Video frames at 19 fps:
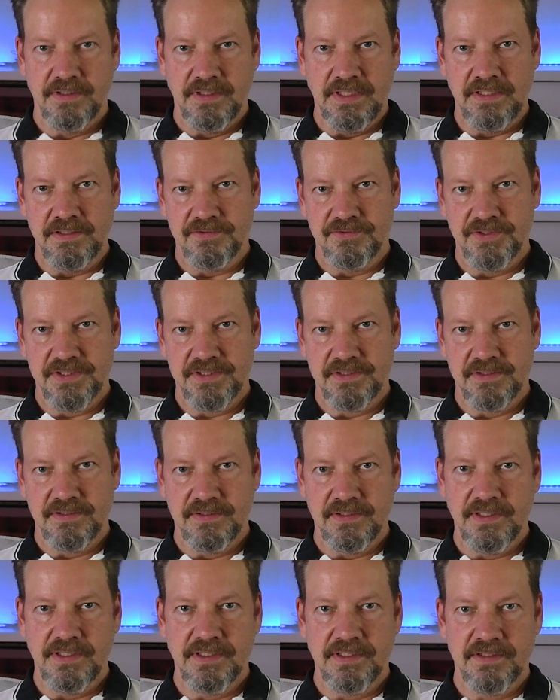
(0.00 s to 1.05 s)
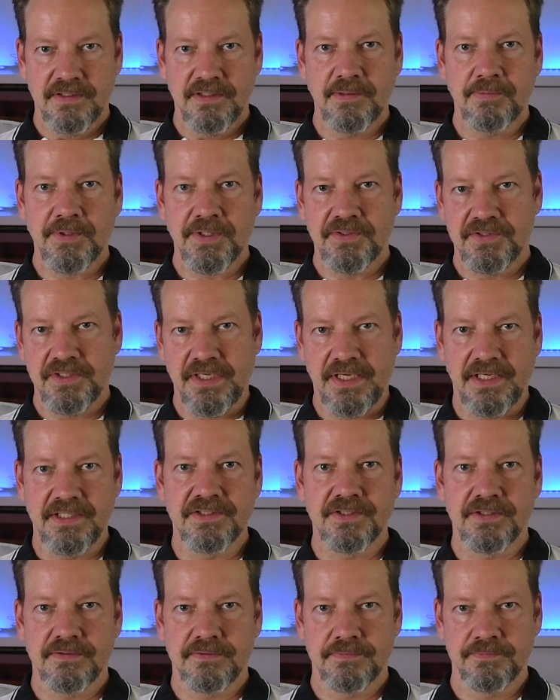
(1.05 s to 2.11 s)
interests and
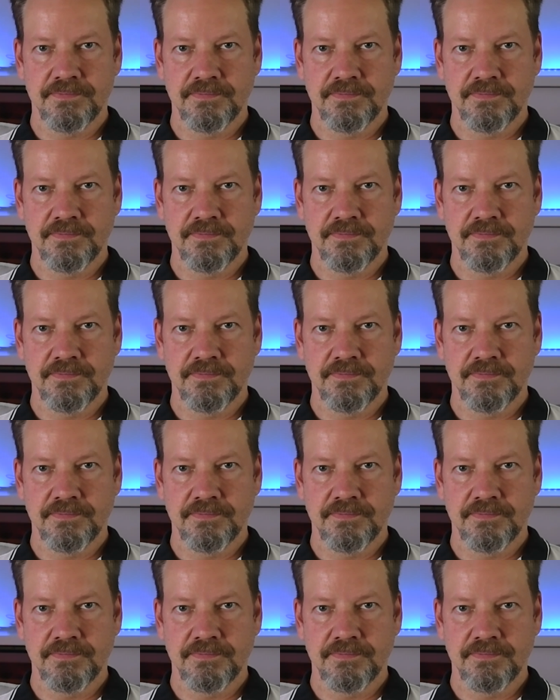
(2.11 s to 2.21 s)
depreciation.